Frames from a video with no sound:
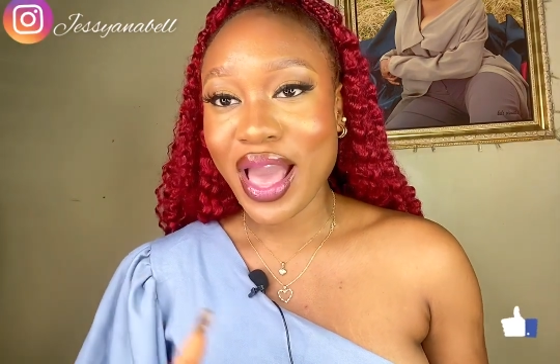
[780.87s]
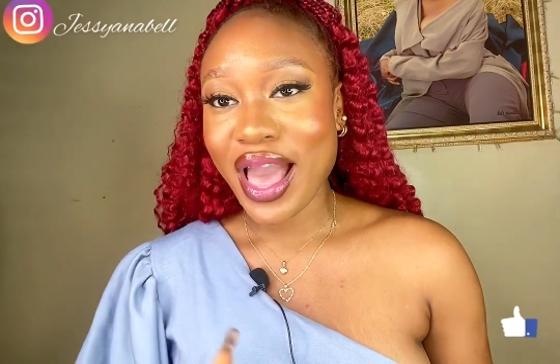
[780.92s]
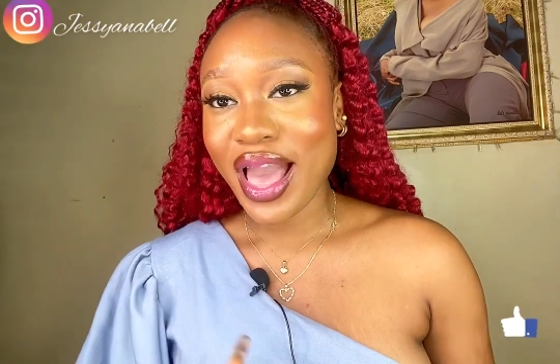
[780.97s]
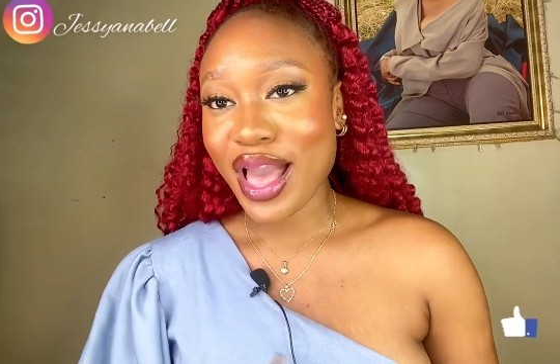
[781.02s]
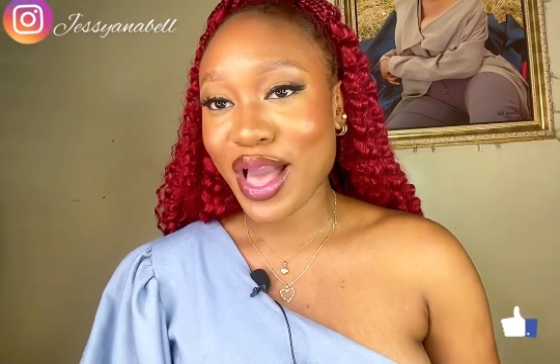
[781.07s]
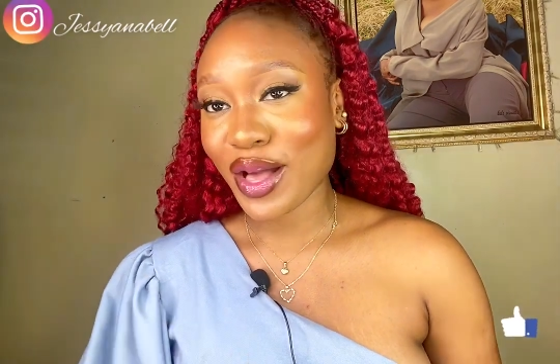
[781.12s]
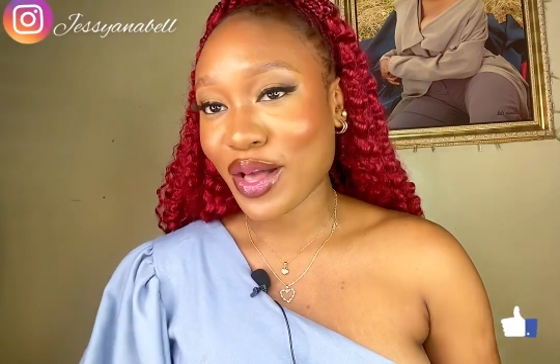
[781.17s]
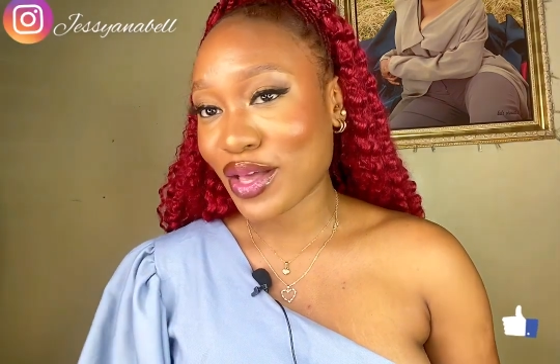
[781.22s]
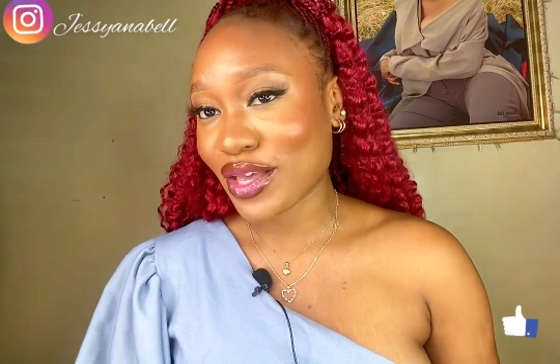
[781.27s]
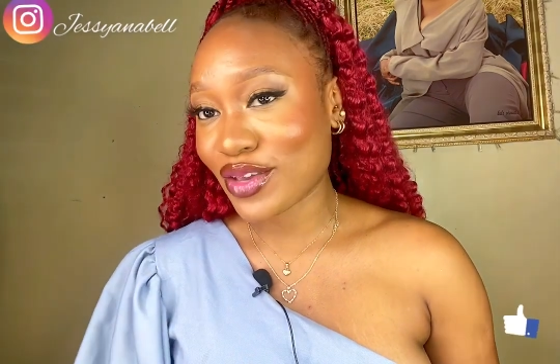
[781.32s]

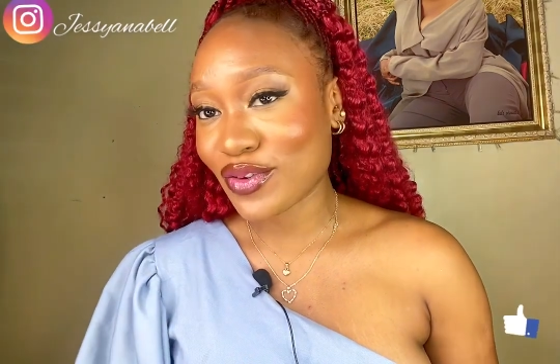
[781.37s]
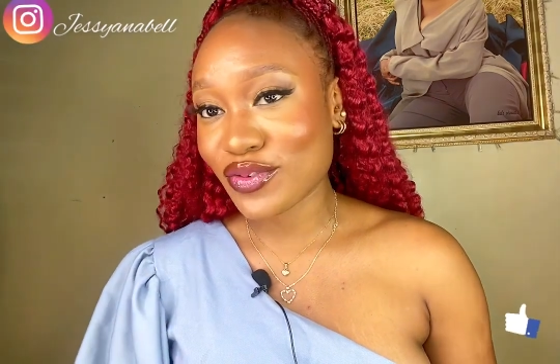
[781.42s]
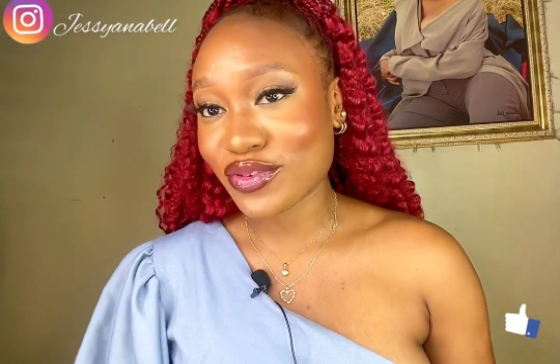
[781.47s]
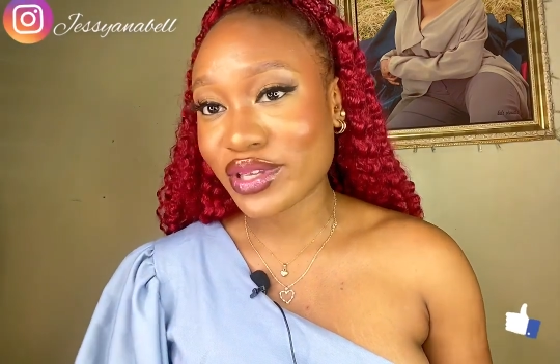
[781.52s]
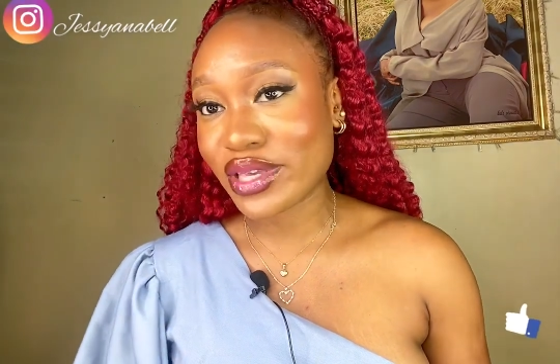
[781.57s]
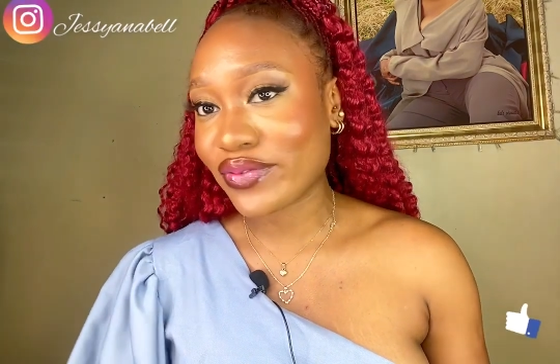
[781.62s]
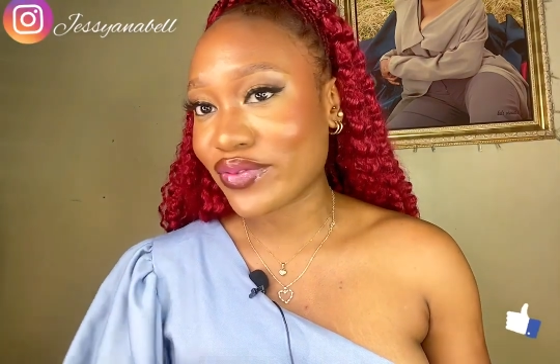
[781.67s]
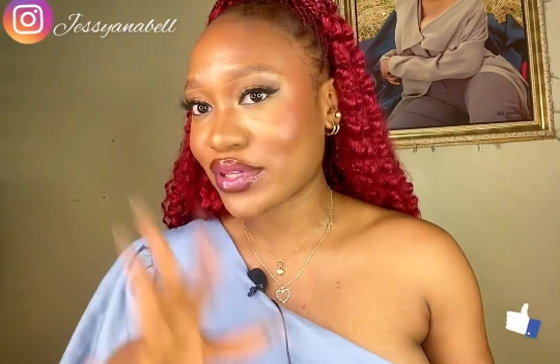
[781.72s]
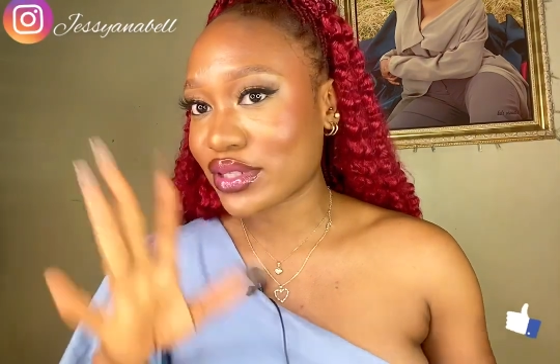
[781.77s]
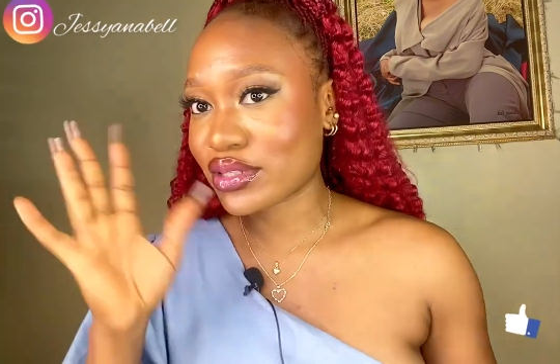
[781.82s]
and
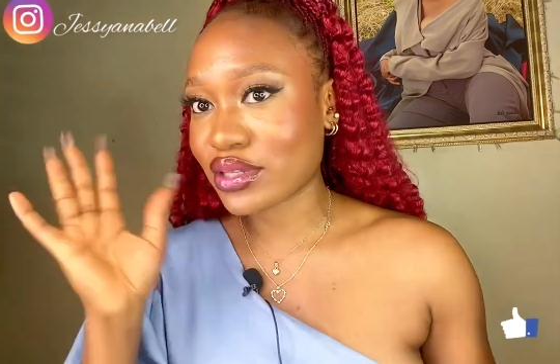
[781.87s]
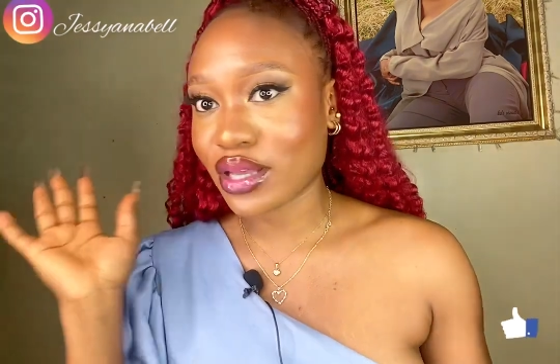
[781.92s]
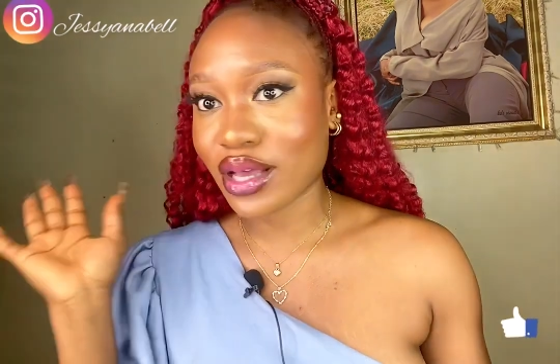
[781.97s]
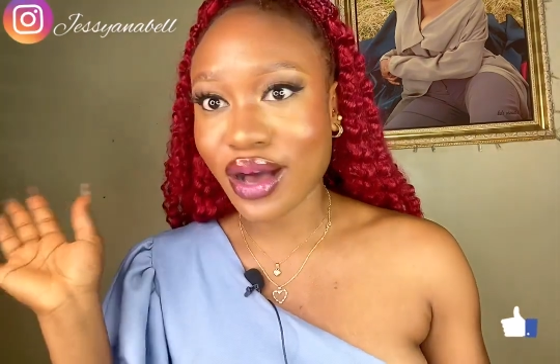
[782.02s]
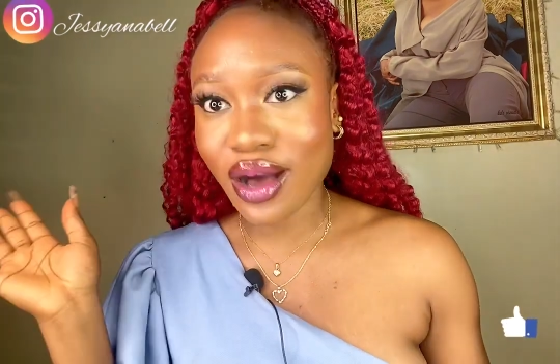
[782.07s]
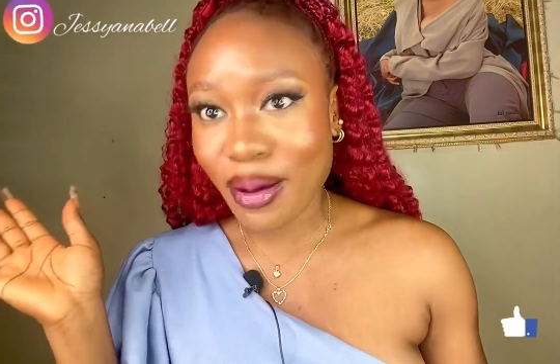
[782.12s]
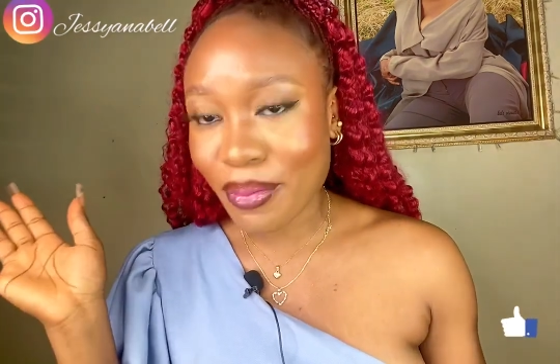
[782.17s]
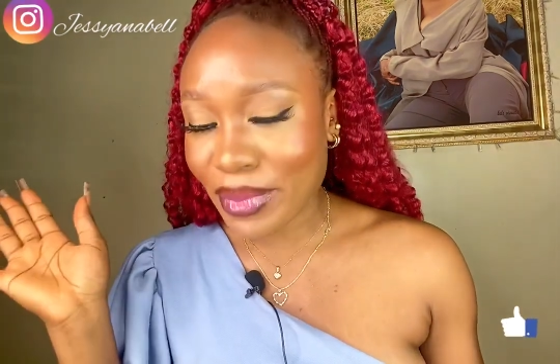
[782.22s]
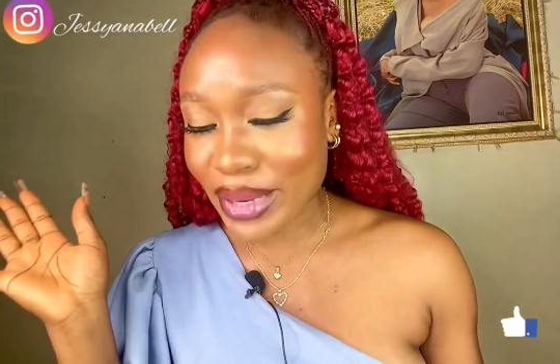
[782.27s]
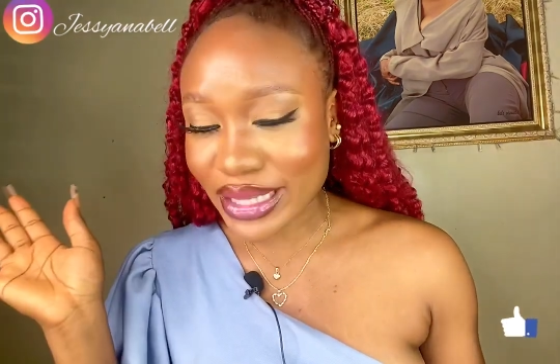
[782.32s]
give us a
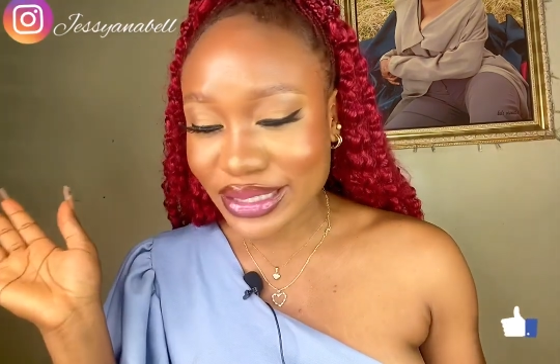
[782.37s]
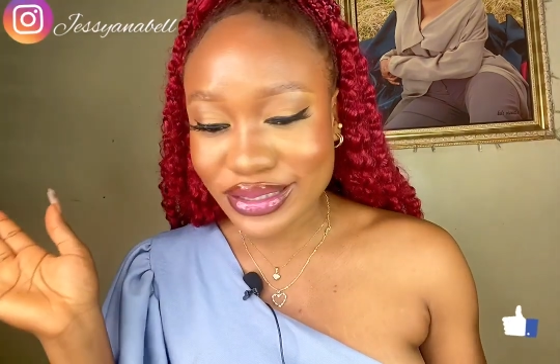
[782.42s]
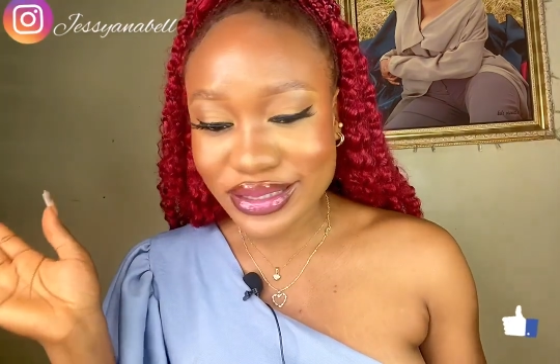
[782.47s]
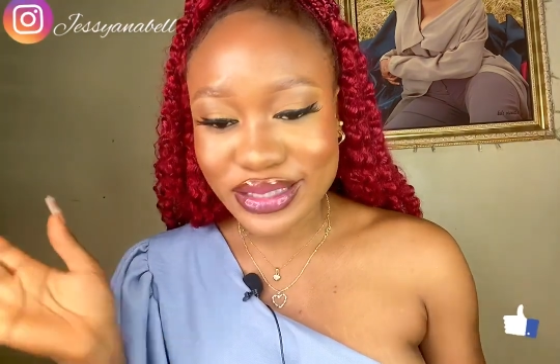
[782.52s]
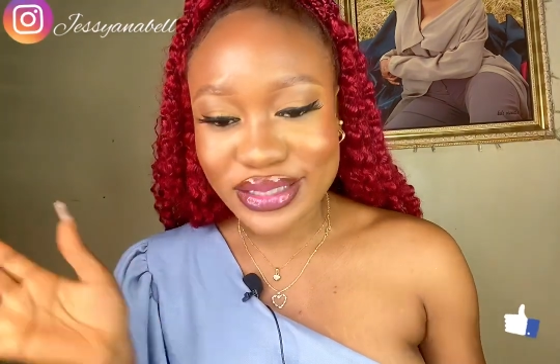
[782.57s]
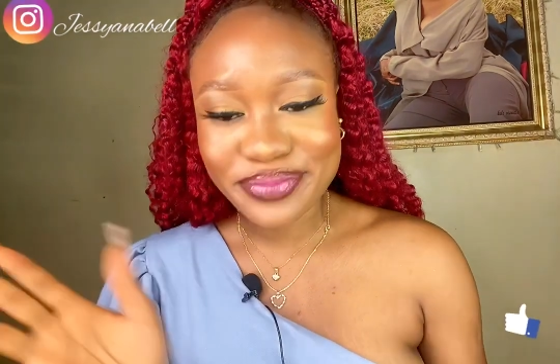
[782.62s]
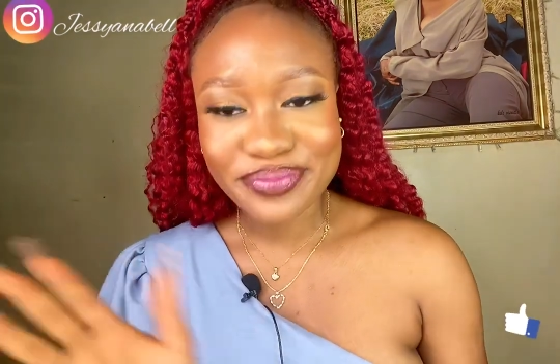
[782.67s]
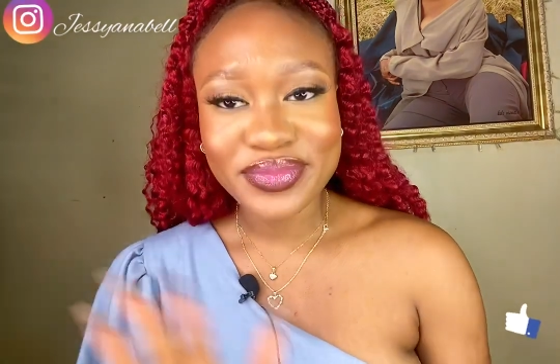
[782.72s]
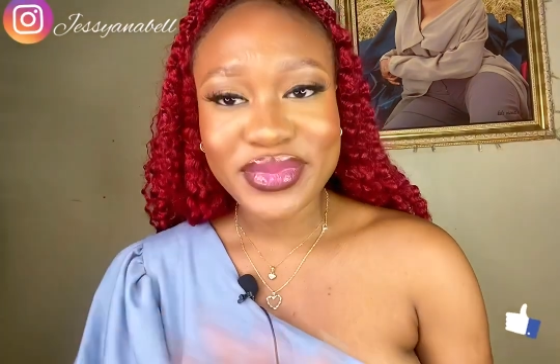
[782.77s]
comment